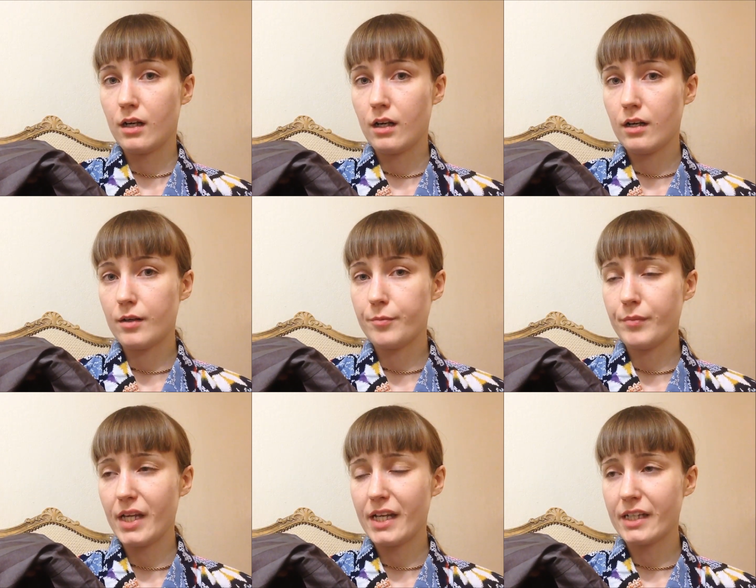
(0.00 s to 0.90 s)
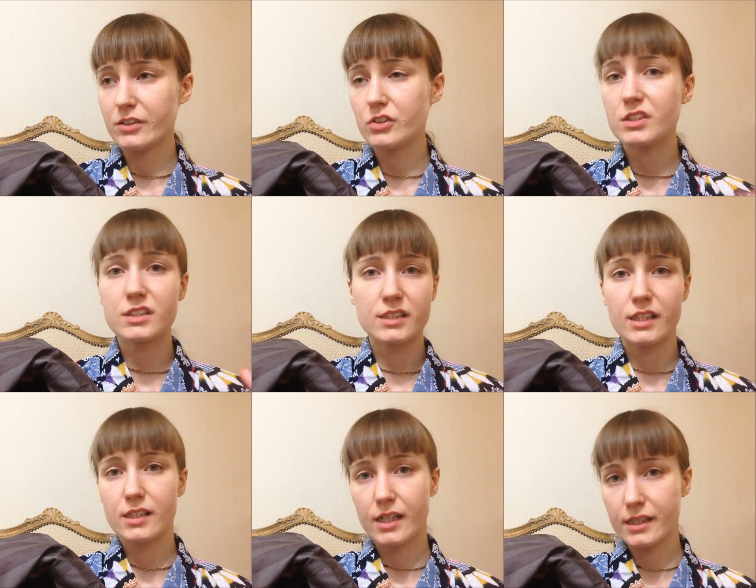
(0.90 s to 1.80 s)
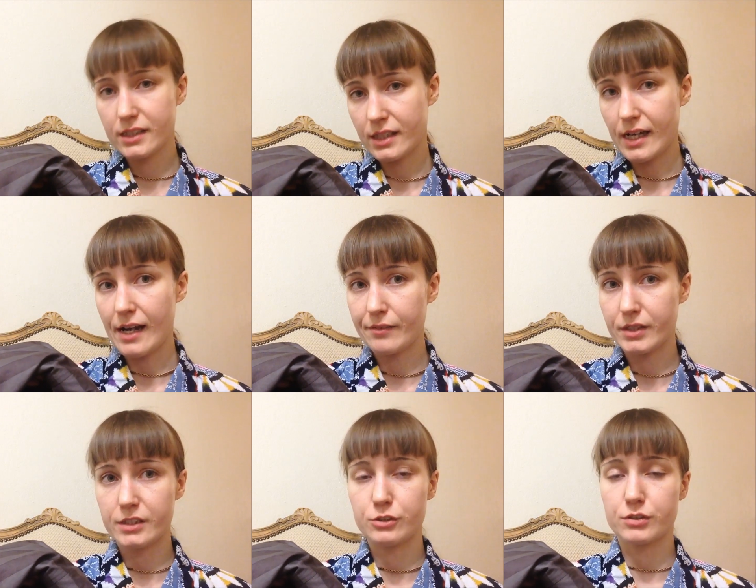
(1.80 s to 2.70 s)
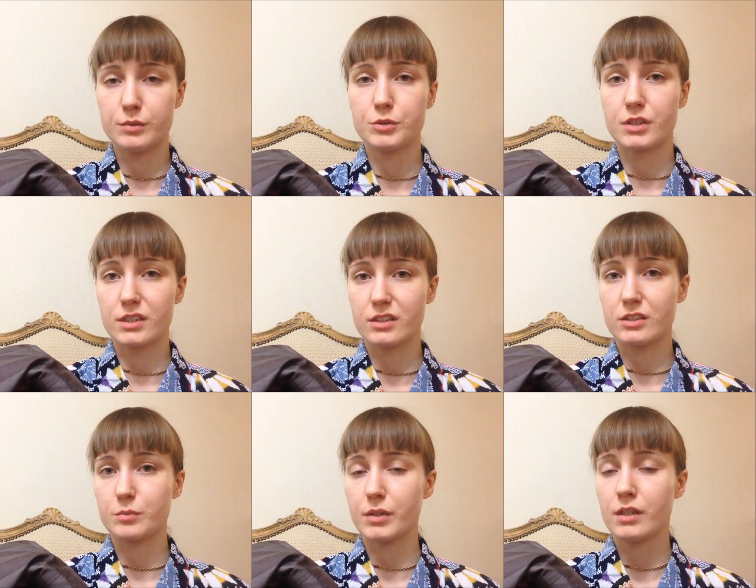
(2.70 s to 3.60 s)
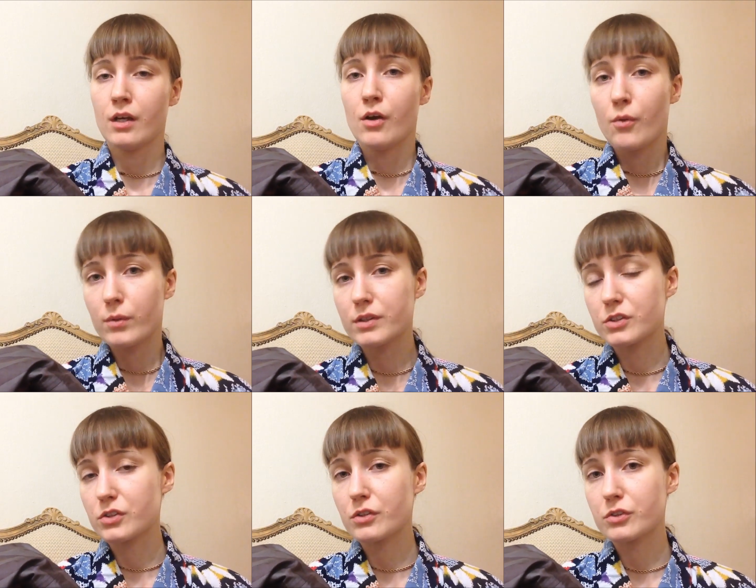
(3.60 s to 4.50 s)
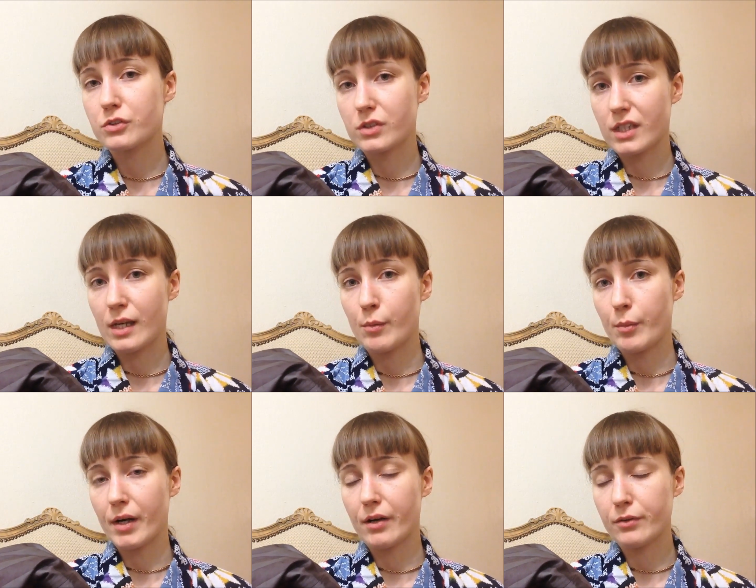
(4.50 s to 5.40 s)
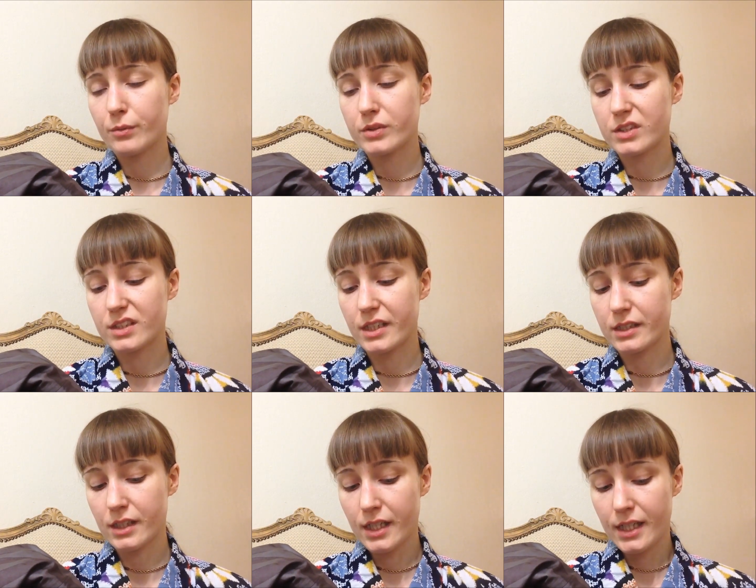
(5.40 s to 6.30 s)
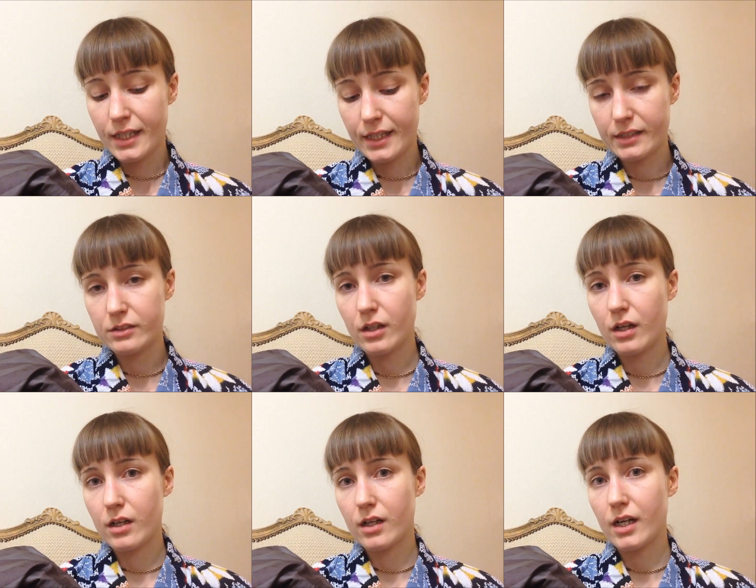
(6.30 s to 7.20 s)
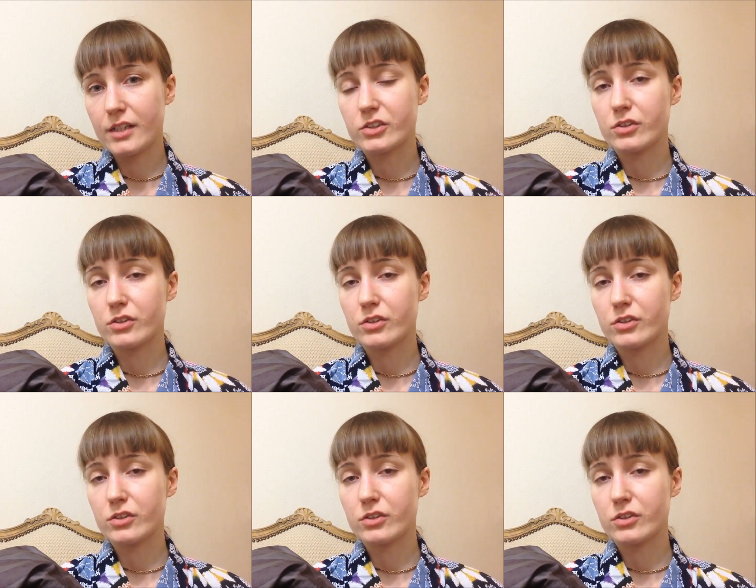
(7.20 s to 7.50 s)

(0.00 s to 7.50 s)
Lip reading: And I used to say that I didn't have any dream dresses, but where this all sort of came about was that I